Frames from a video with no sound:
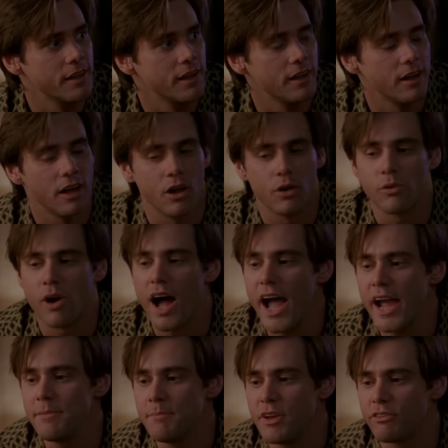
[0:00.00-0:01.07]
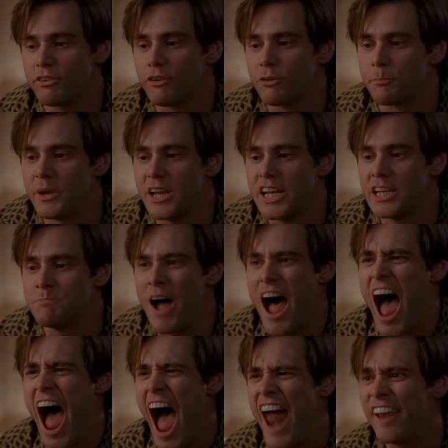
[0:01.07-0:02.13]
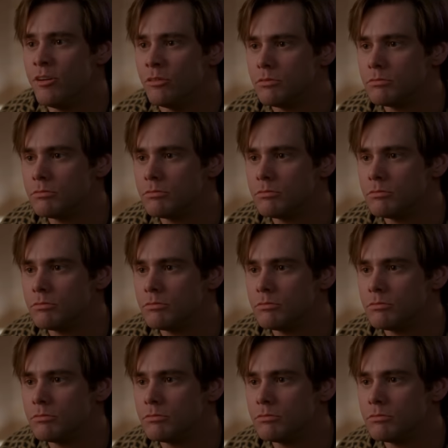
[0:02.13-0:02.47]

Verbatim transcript: I also like that he doesn't hold back too